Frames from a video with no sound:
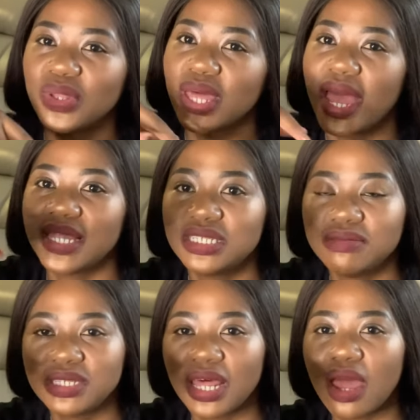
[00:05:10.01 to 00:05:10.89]
the
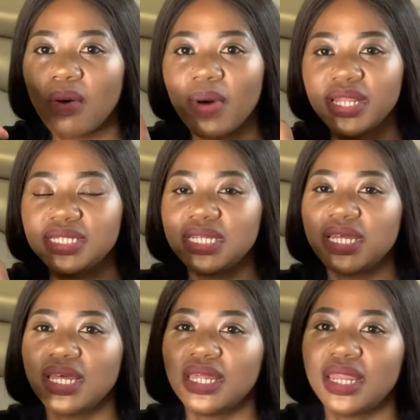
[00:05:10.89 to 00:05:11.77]
items that I
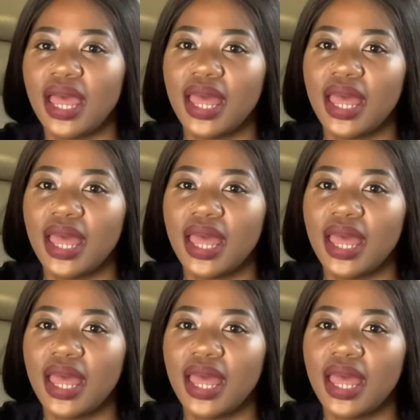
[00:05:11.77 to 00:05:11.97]
wanted,